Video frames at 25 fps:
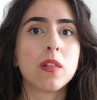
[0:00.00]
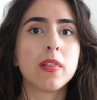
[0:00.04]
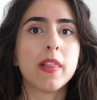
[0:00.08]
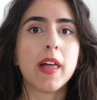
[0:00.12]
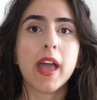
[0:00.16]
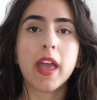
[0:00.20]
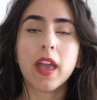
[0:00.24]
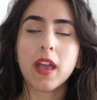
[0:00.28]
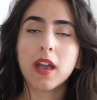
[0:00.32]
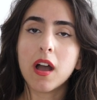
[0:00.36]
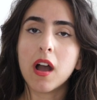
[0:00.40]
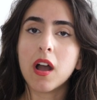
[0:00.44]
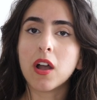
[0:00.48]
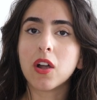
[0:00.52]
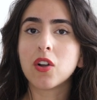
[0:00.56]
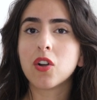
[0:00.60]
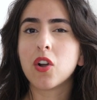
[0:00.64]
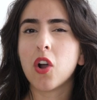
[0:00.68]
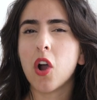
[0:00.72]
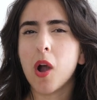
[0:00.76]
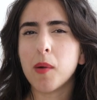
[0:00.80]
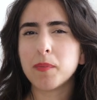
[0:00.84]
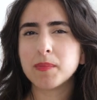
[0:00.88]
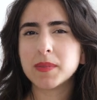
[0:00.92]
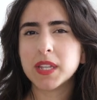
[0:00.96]
like a
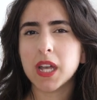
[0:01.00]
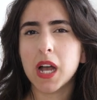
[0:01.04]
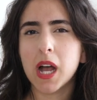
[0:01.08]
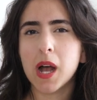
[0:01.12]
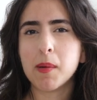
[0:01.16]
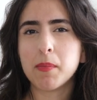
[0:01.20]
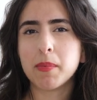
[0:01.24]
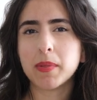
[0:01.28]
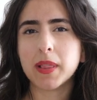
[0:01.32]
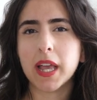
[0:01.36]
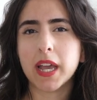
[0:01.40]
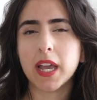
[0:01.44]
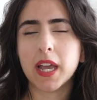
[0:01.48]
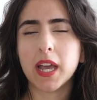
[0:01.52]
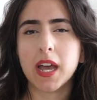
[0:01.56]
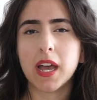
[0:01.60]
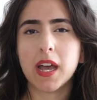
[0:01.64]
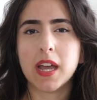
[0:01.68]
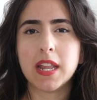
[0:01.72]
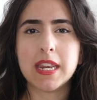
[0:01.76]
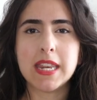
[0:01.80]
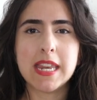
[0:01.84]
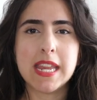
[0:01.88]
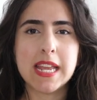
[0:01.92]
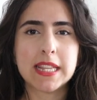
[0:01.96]
crop top, like a
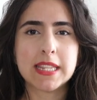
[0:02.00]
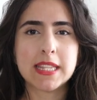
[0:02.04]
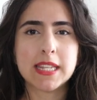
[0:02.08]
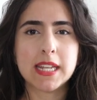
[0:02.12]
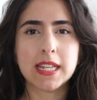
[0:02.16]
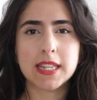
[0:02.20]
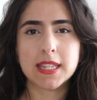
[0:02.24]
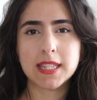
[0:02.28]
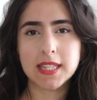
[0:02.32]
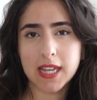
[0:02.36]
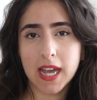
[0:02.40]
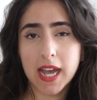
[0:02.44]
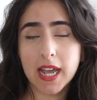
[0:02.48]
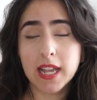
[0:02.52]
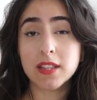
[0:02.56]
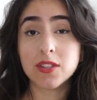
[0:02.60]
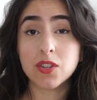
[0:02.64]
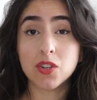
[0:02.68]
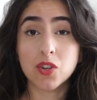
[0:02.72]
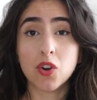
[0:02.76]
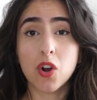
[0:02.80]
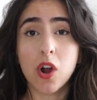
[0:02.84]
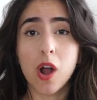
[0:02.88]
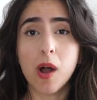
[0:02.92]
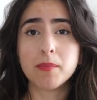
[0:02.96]
knitted tight
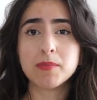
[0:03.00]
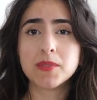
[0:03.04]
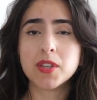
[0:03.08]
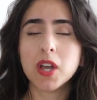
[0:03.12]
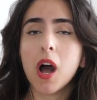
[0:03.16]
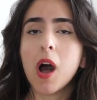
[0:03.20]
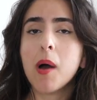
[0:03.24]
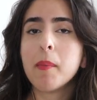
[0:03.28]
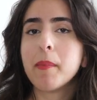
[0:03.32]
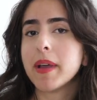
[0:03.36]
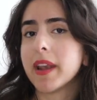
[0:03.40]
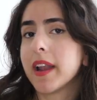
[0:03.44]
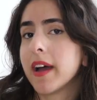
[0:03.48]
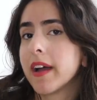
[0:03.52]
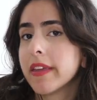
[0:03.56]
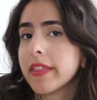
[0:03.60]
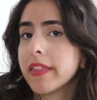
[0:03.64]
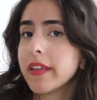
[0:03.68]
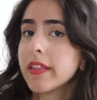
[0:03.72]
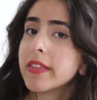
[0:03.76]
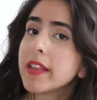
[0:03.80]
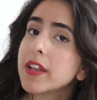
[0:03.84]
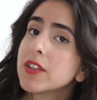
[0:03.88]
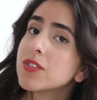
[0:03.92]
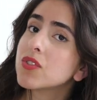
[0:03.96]
crop top, and I
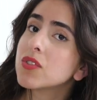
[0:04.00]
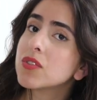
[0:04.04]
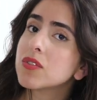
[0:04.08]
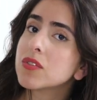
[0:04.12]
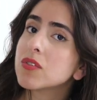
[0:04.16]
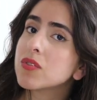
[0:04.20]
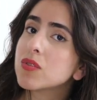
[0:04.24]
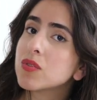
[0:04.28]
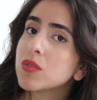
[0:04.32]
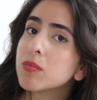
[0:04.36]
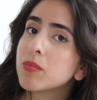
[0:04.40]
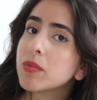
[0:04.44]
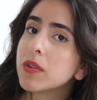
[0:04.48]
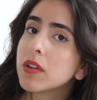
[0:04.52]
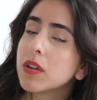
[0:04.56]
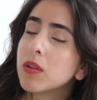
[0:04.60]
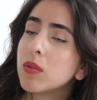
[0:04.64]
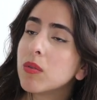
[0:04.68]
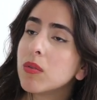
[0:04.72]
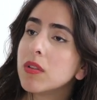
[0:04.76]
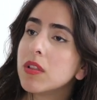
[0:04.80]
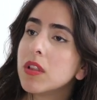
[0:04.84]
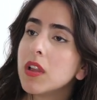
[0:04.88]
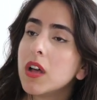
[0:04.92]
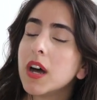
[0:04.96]
think that's just a super
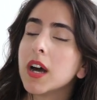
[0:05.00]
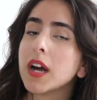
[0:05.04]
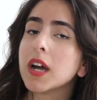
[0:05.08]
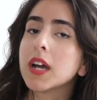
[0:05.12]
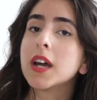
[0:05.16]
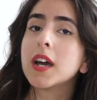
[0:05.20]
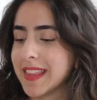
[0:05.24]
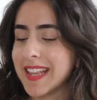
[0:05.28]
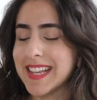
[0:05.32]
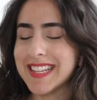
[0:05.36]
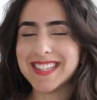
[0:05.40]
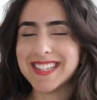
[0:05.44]
cool look. The